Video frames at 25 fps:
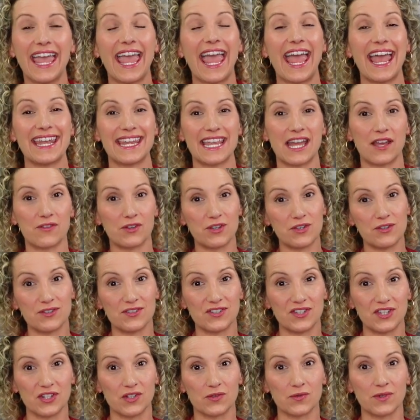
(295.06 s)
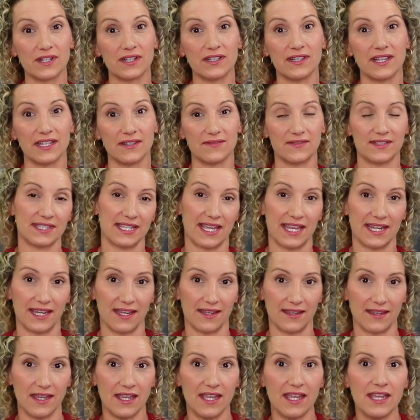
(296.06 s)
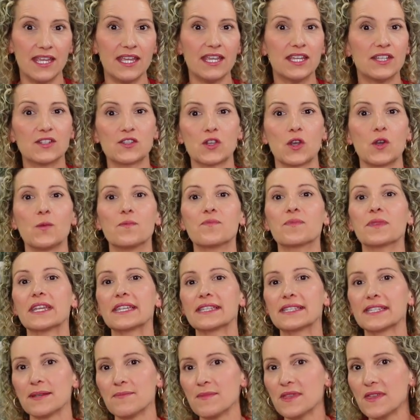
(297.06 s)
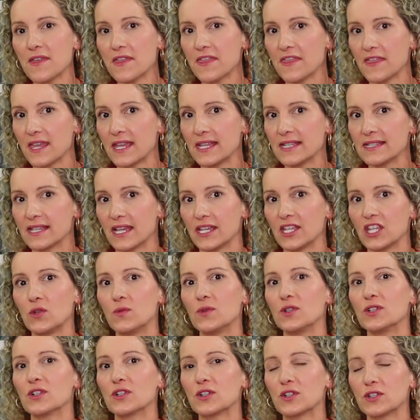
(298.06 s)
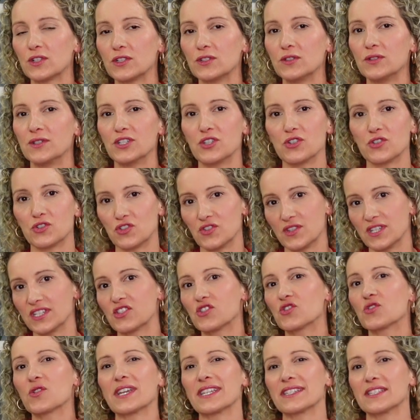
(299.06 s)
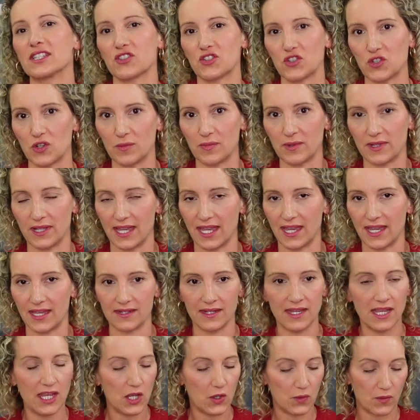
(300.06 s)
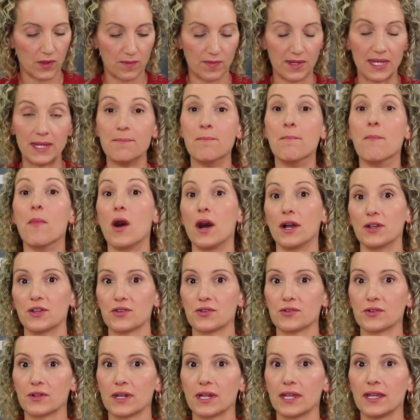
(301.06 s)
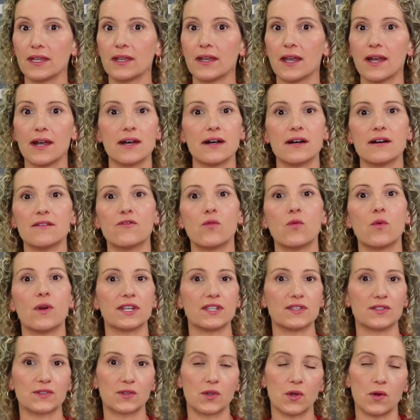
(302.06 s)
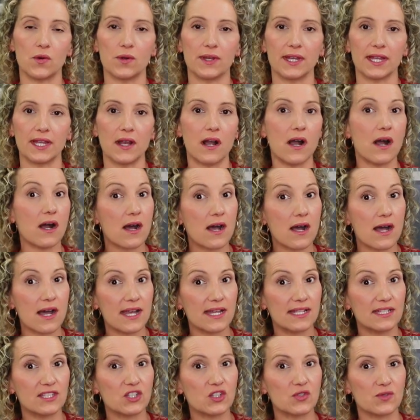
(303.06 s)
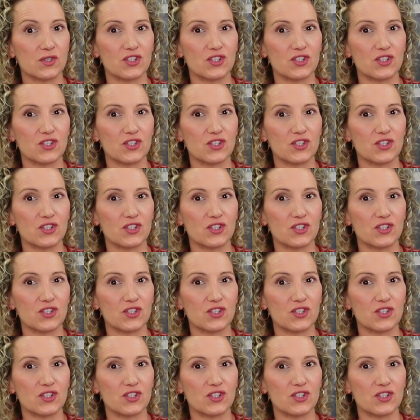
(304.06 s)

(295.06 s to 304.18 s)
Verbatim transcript: and now they're using in a real life setting. So some of the things that you would include in your this transitional plan would be monitoring of what is going on to